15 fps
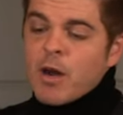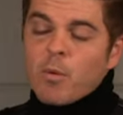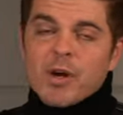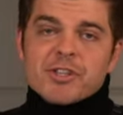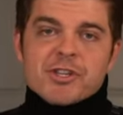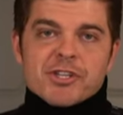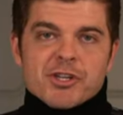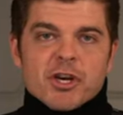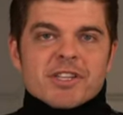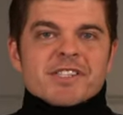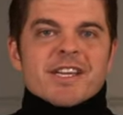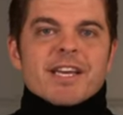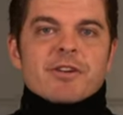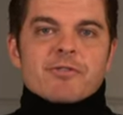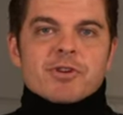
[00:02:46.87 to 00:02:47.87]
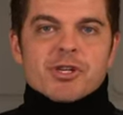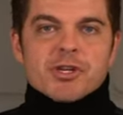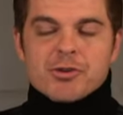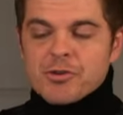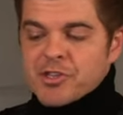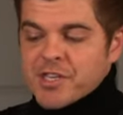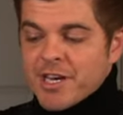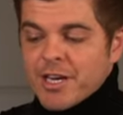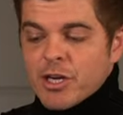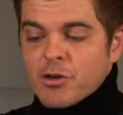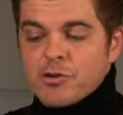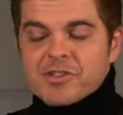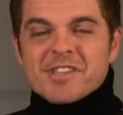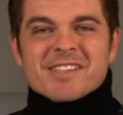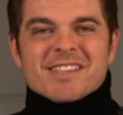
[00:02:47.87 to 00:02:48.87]
Once you start seeing it reduce and it
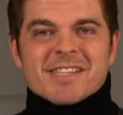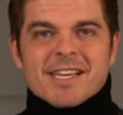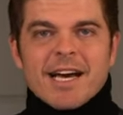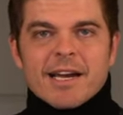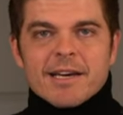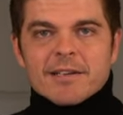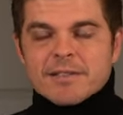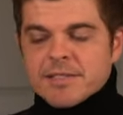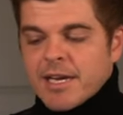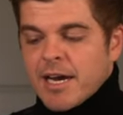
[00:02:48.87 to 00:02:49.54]
loses its color,